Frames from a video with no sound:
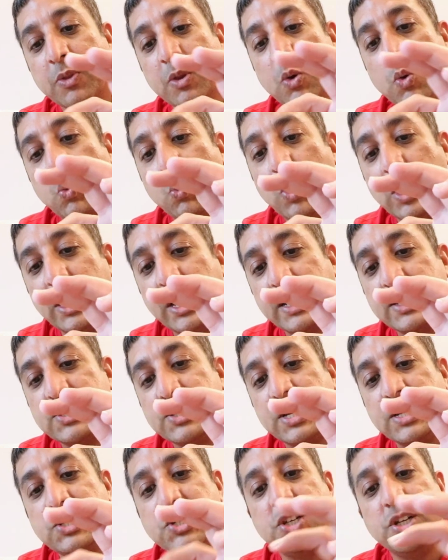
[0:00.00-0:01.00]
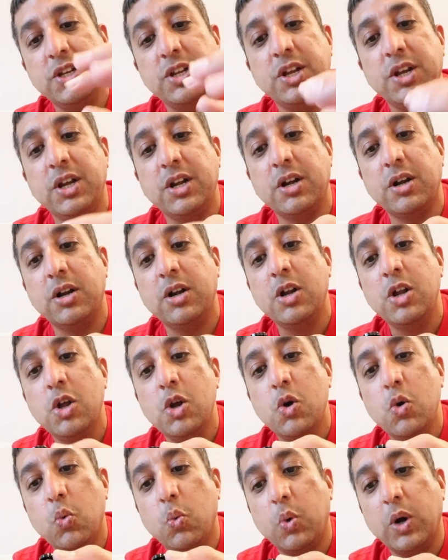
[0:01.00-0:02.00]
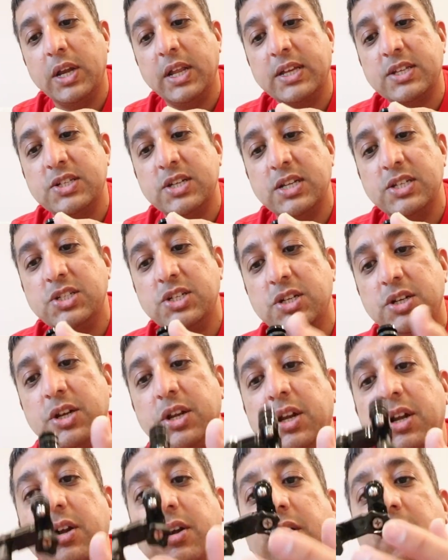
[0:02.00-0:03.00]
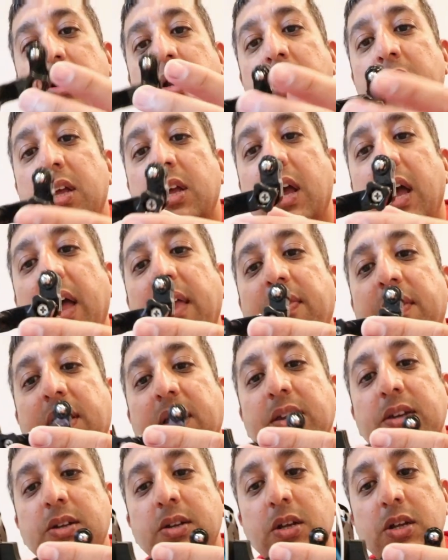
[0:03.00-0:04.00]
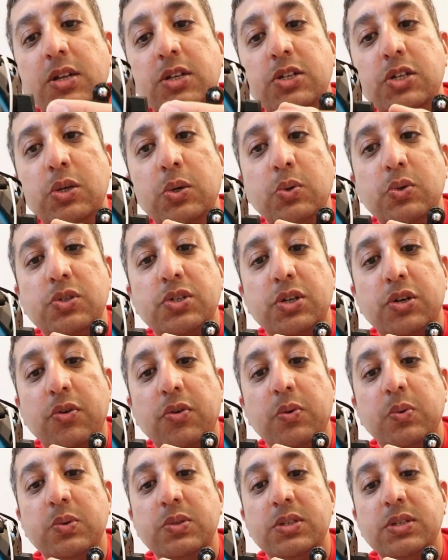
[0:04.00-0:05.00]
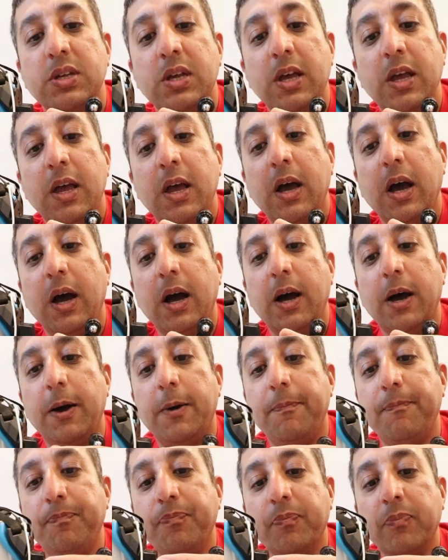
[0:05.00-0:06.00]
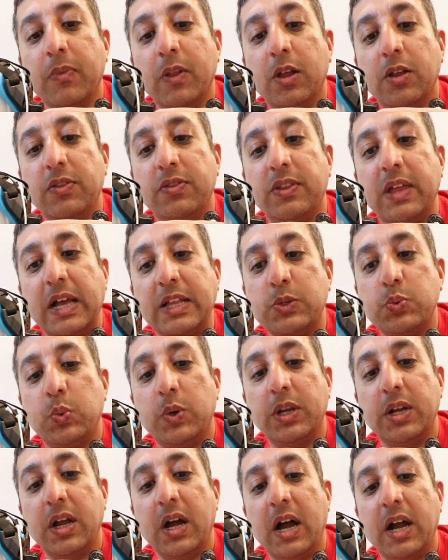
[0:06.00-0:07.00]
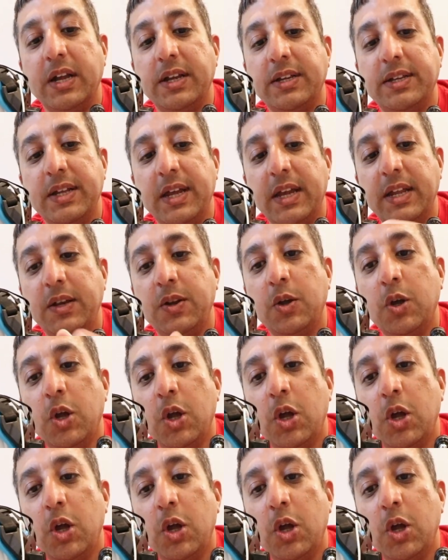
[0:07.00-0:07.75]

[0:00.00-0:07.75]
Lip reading: one extension here, one extension here, and then 2 screws. That's what I did.